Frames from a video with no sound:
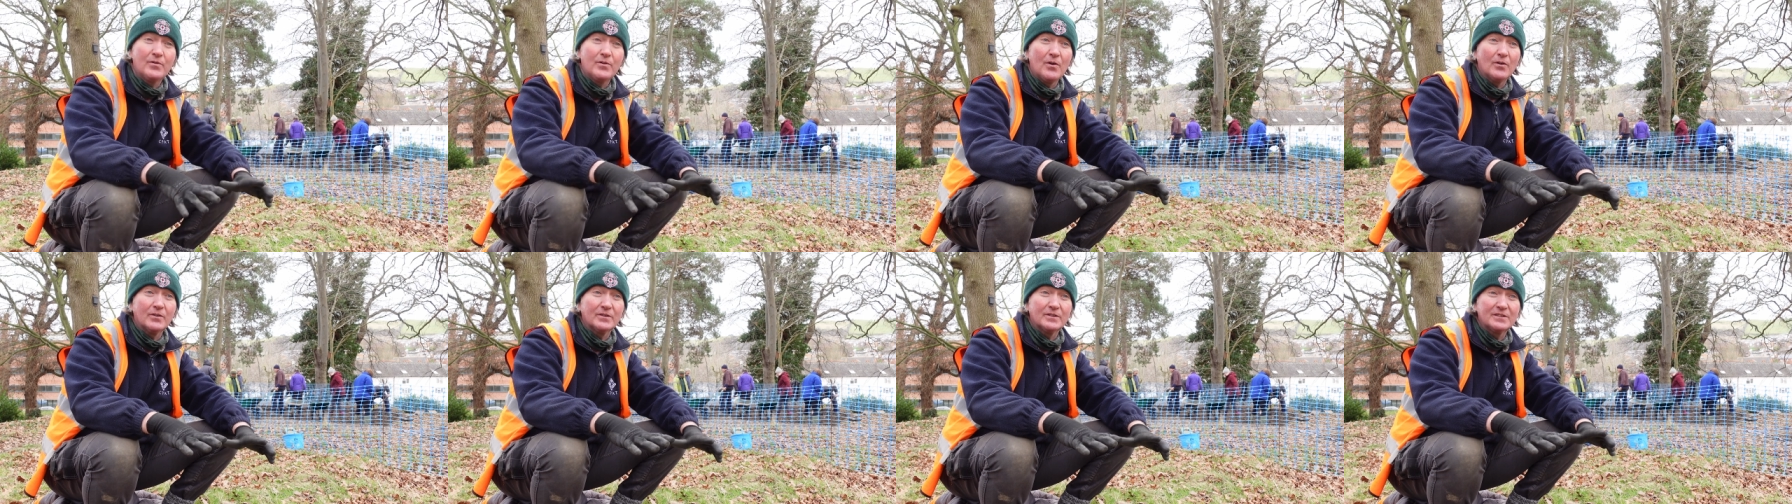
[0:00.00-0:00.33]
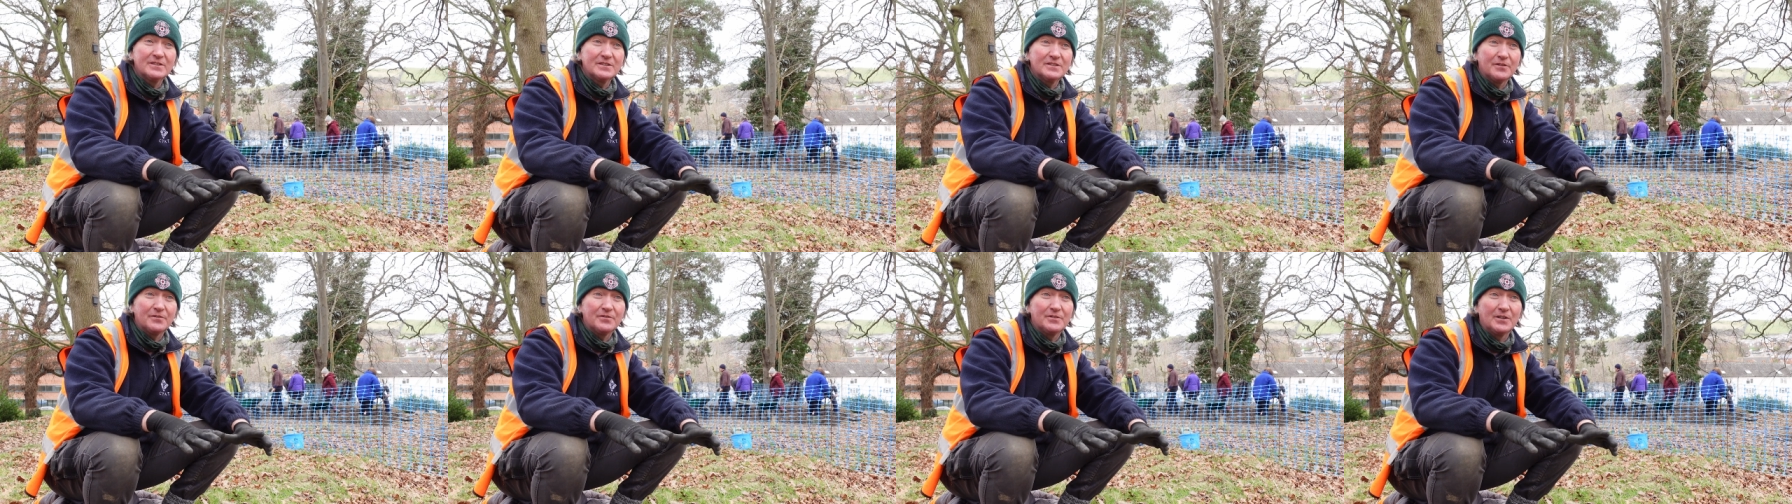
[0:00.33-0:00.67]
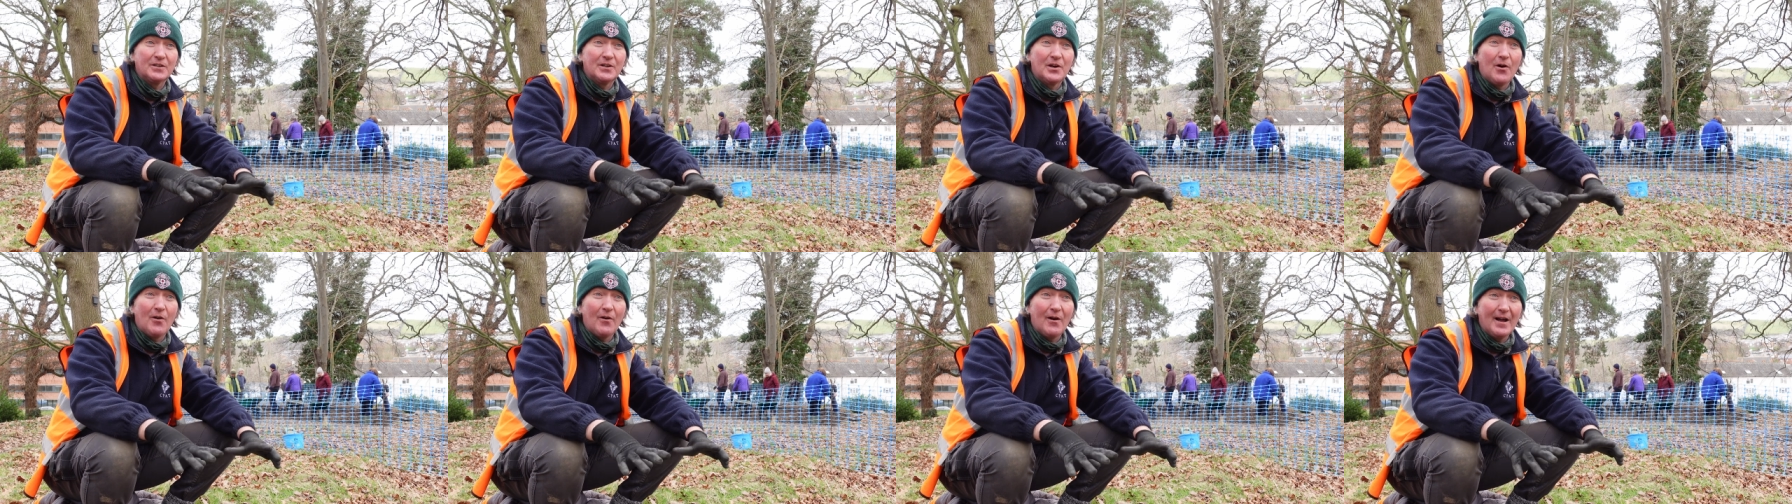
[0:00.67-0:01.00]
got stuff to
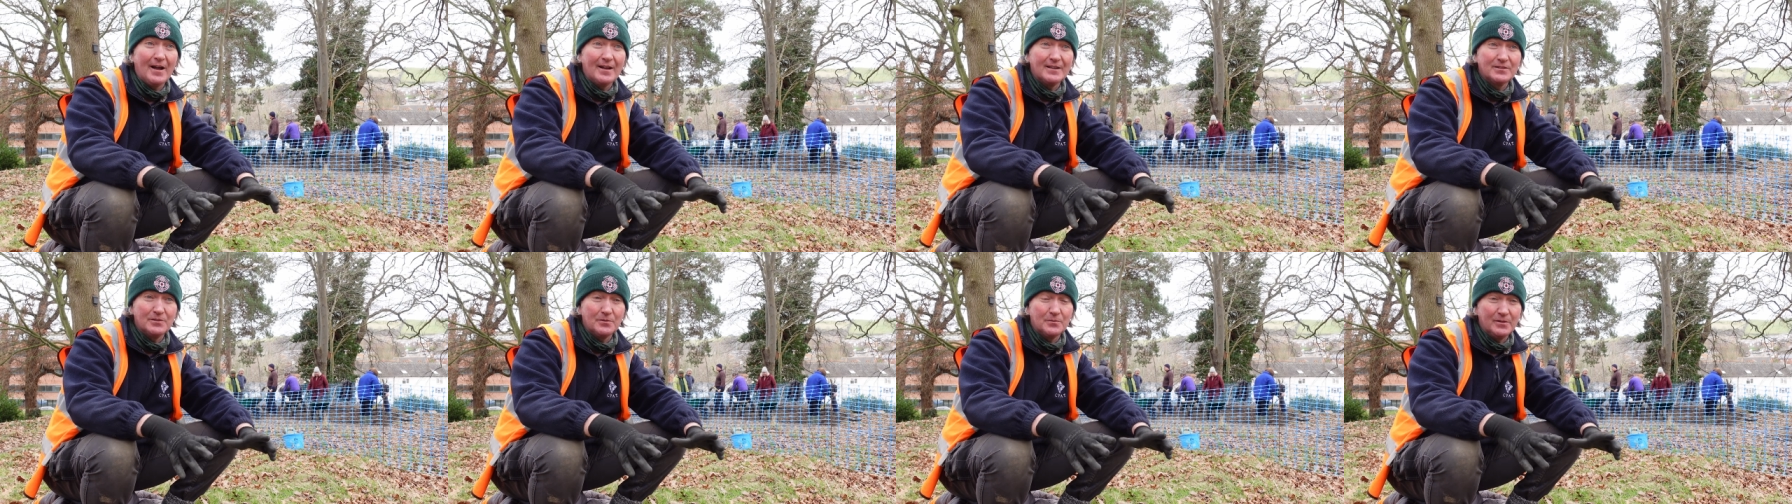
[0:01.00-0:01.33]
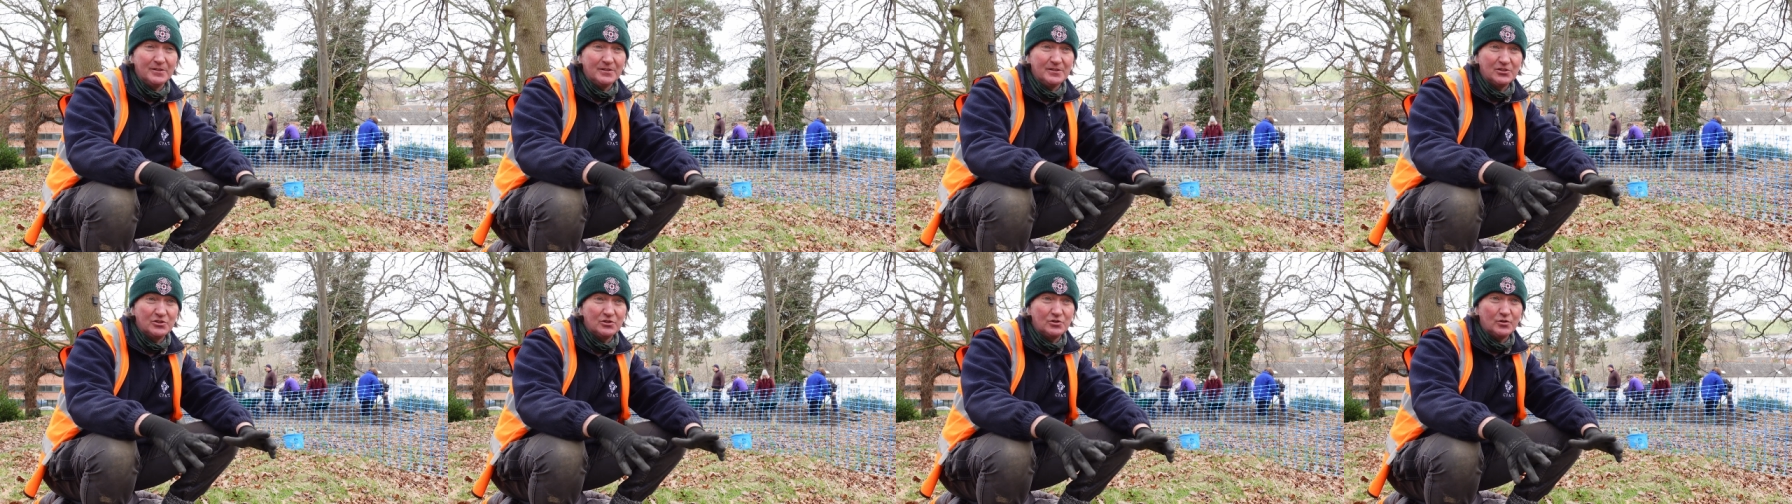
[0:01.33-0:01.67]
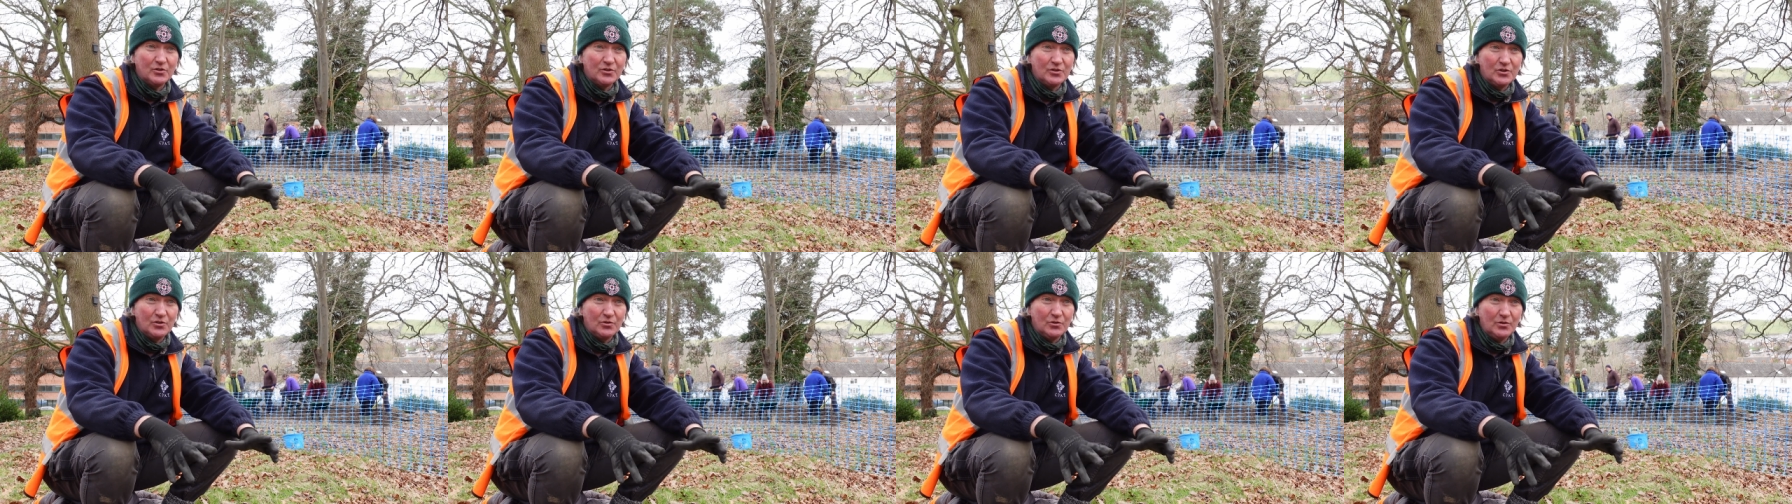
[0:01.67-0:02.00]
go at, something
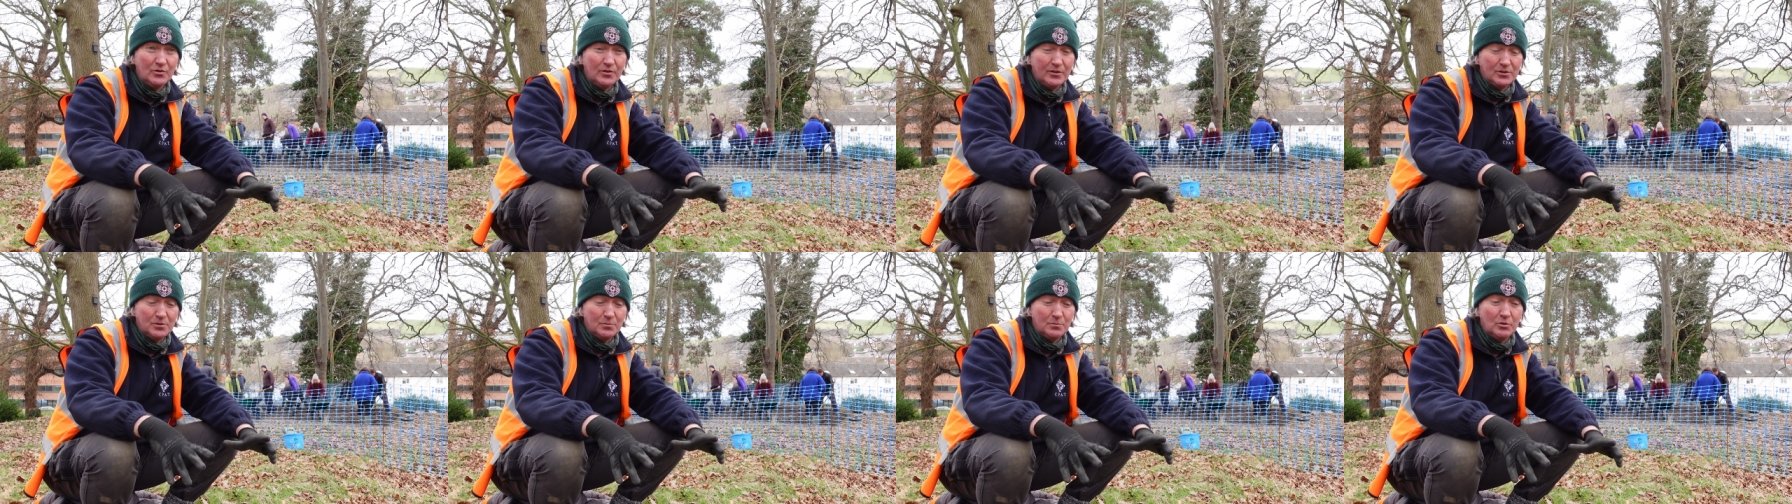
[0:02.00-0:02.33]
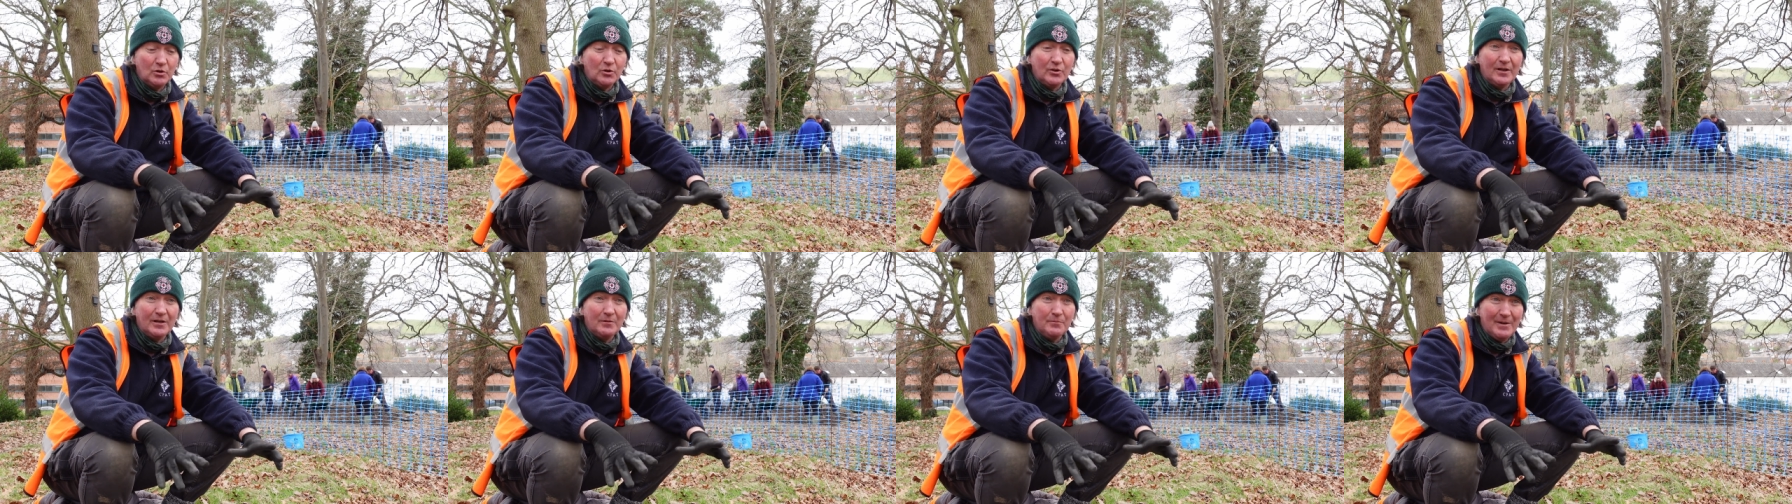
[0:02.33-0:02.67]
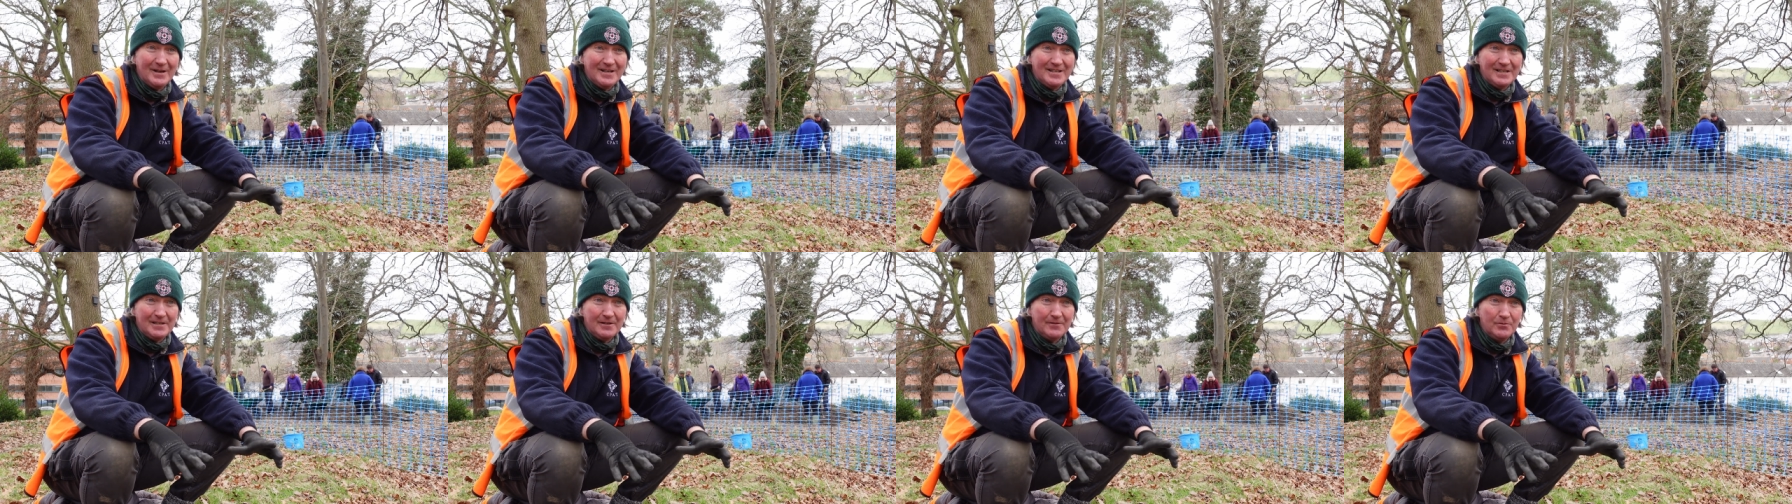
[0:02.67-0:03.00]
structural, it's looking
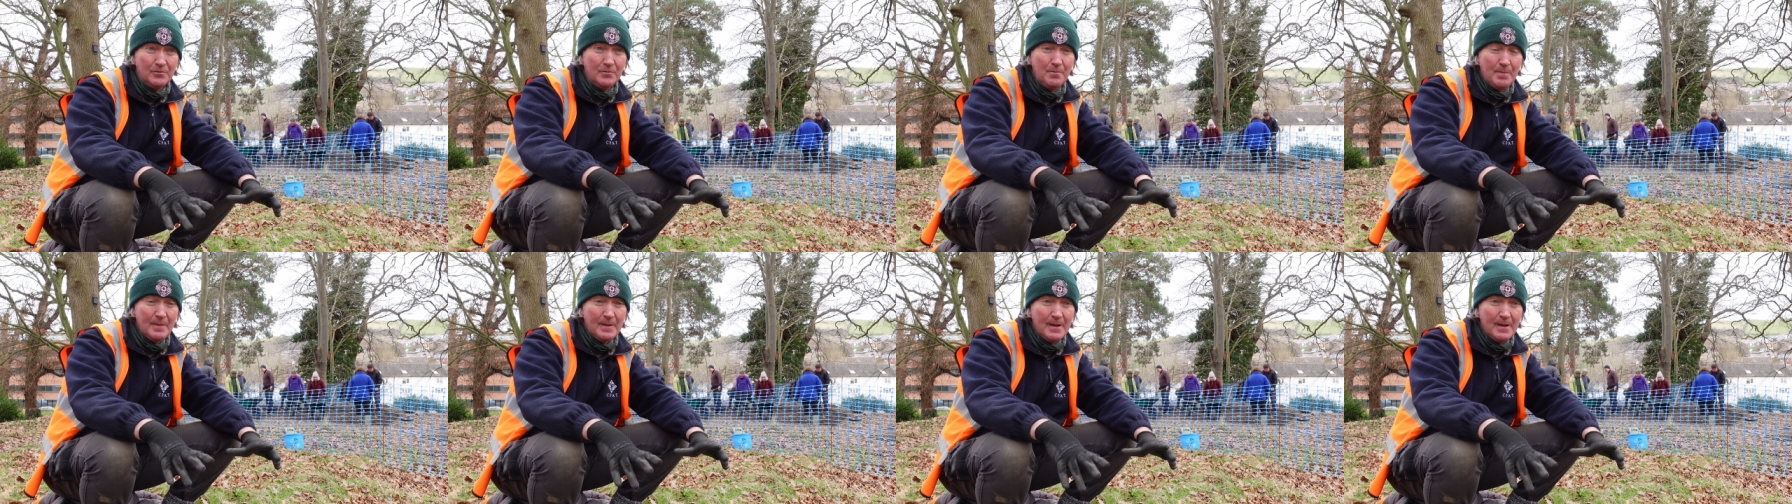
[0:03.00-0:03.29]
medieval.